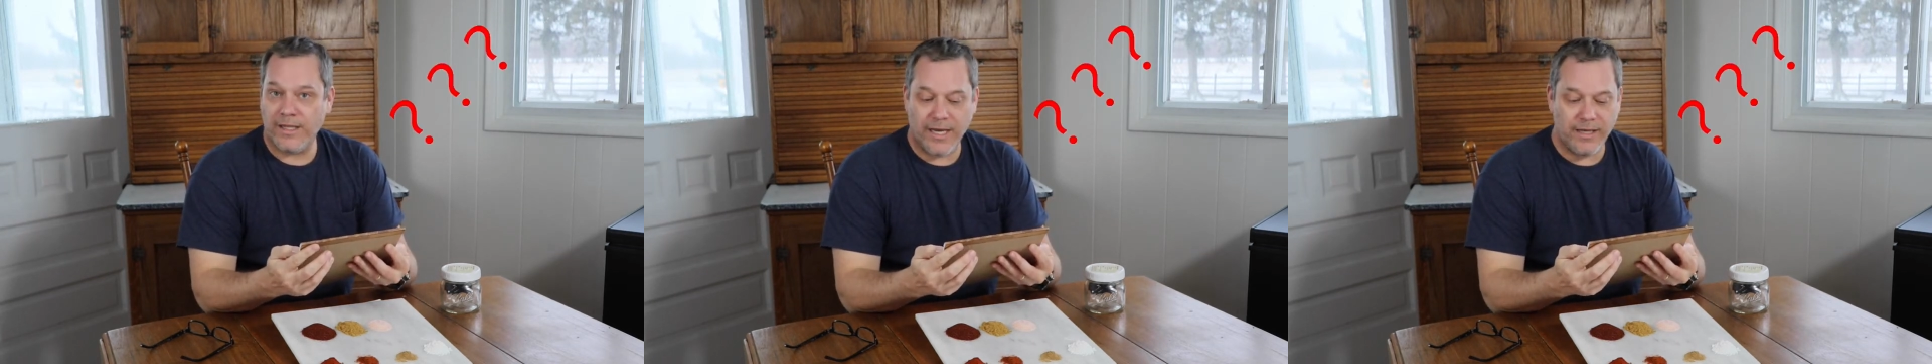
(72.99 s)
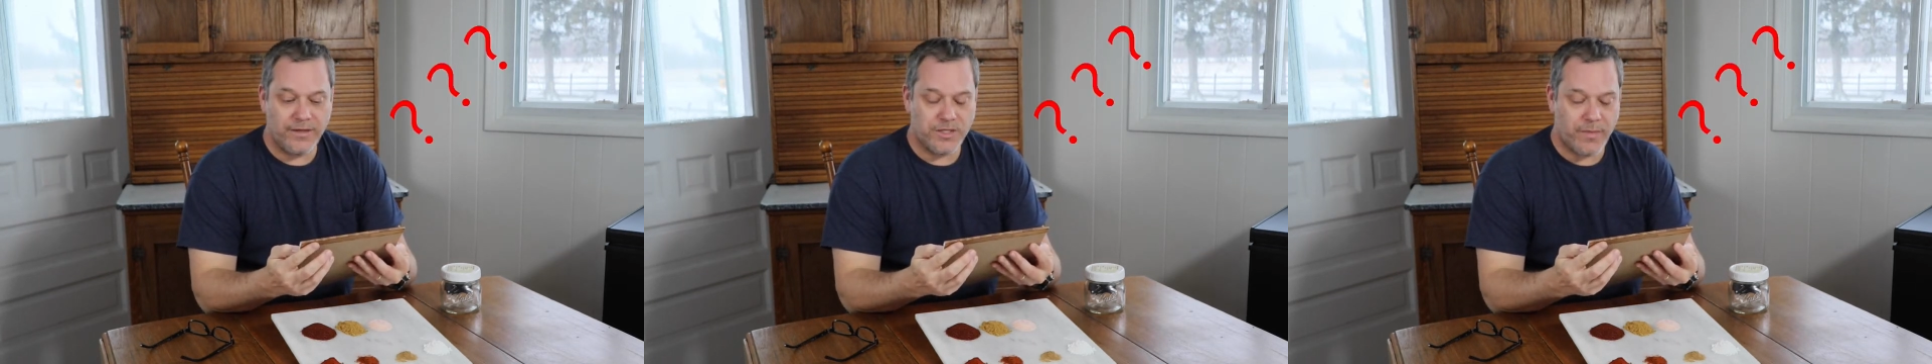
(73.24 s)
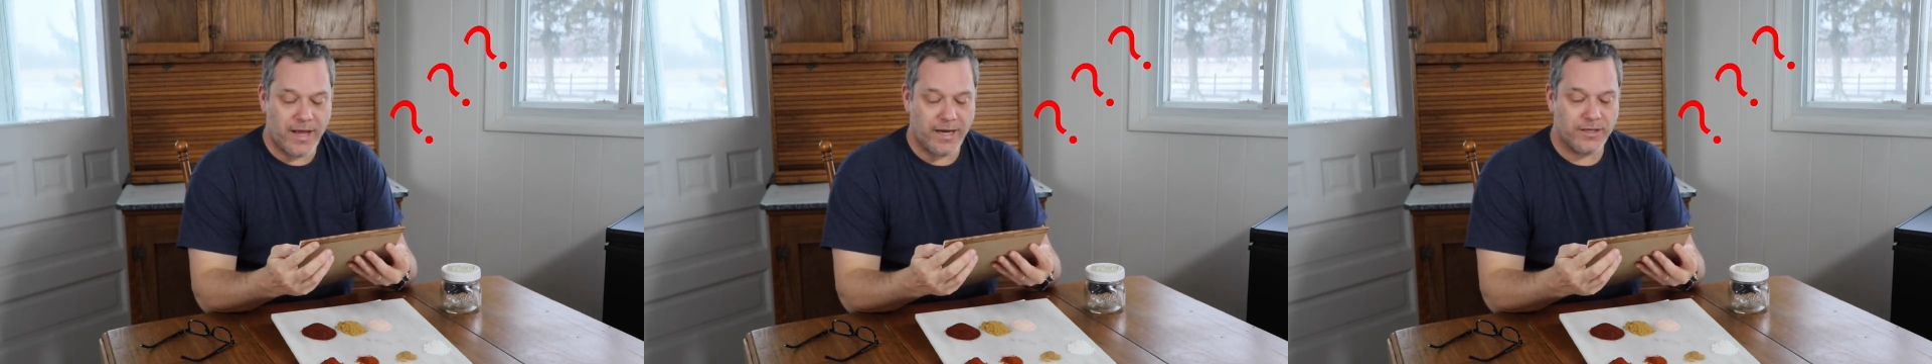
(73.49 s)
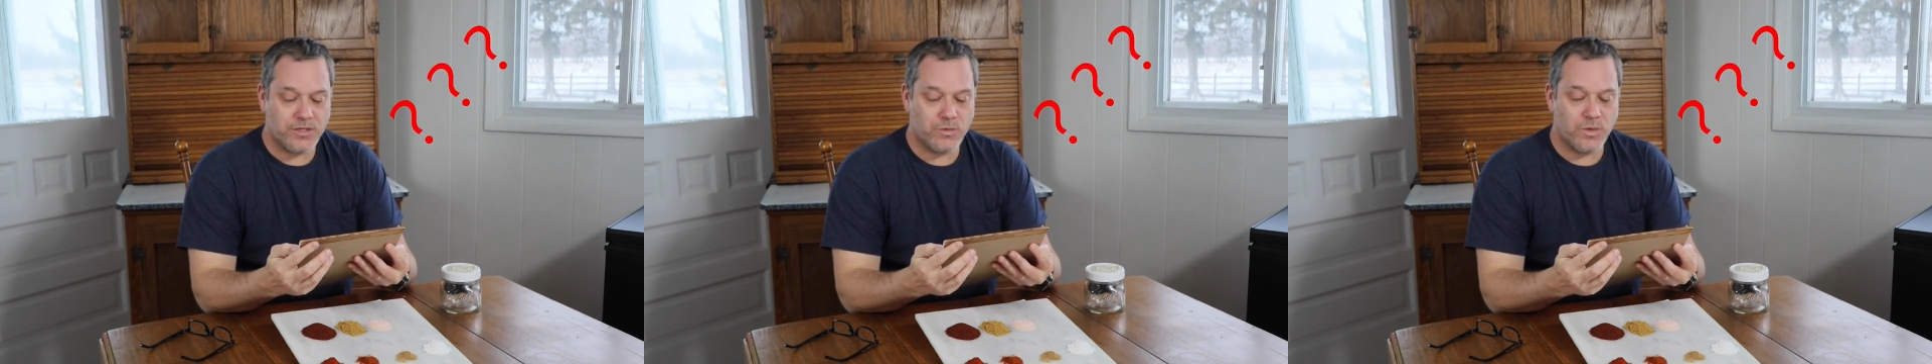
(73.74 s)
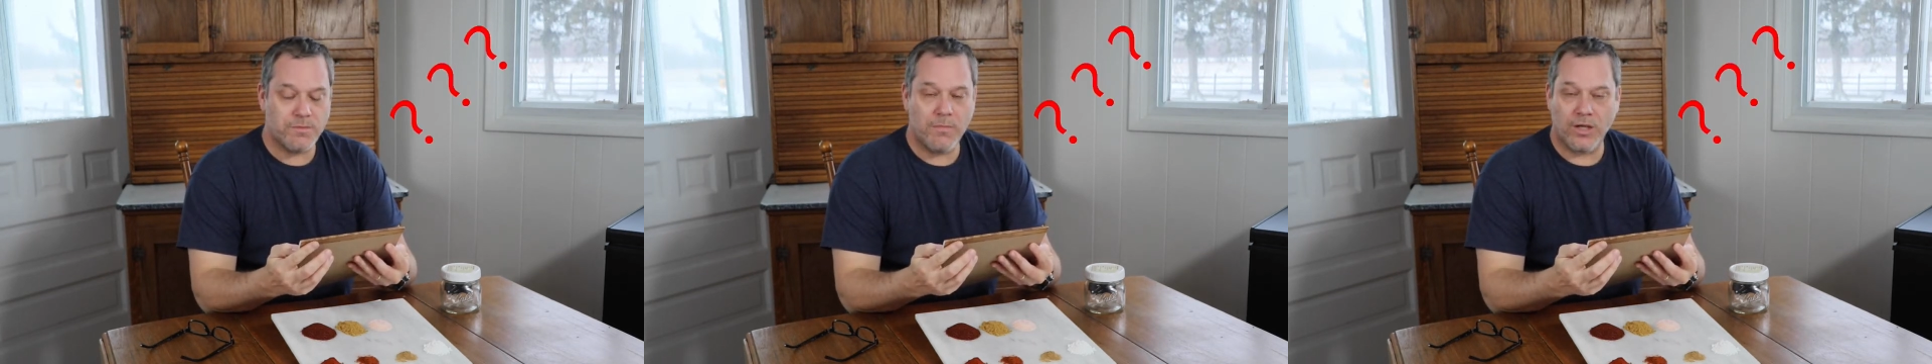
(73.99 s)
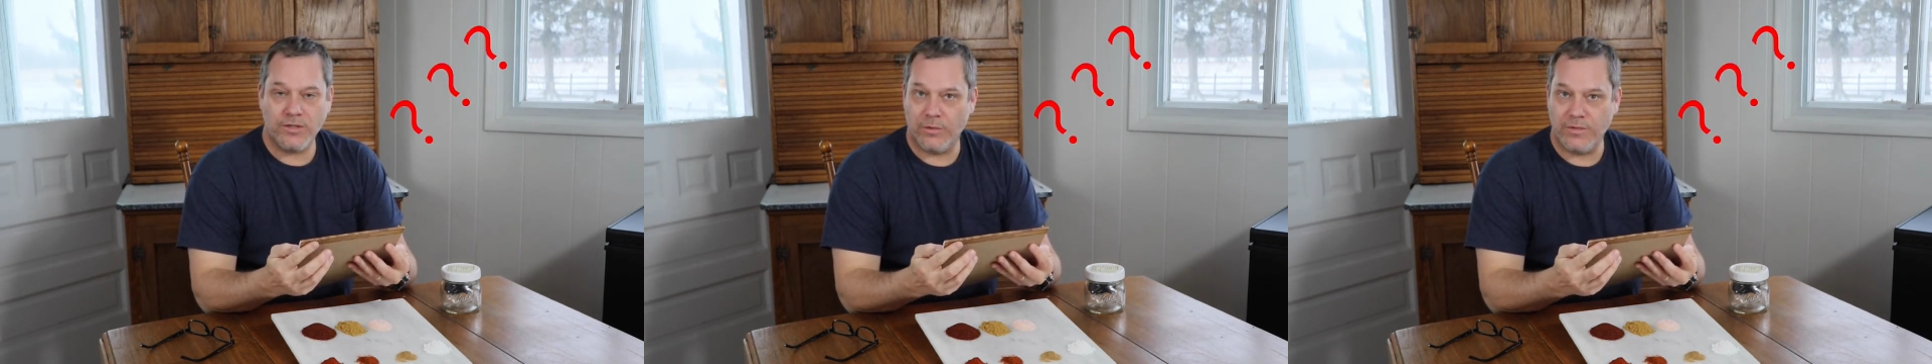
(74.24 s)
lot of these packets was
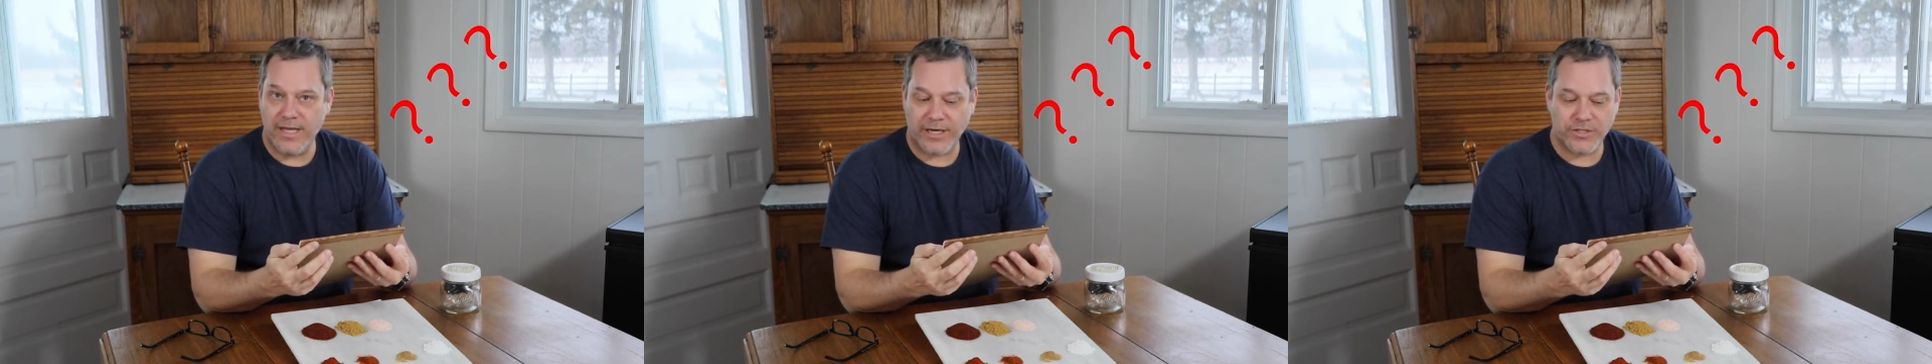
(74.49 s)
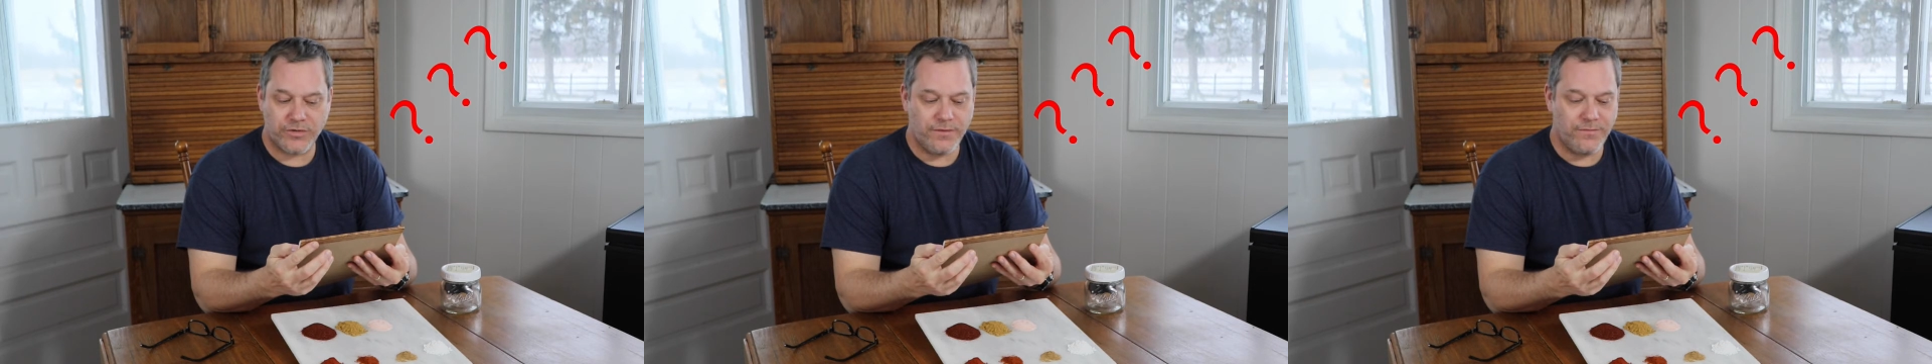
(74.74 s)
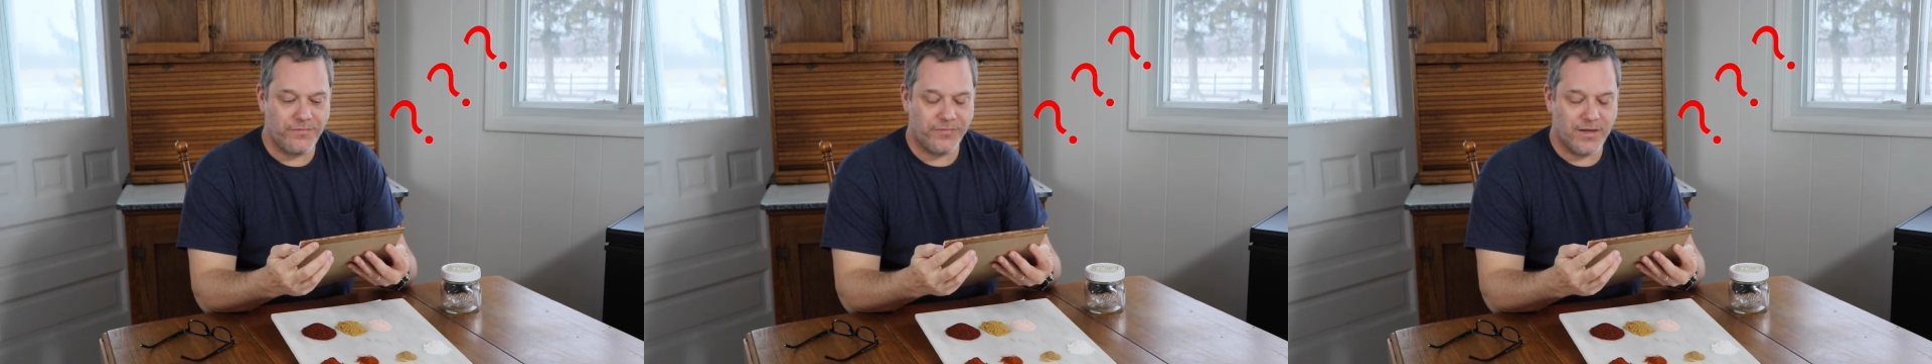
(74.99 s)
maltodextrin.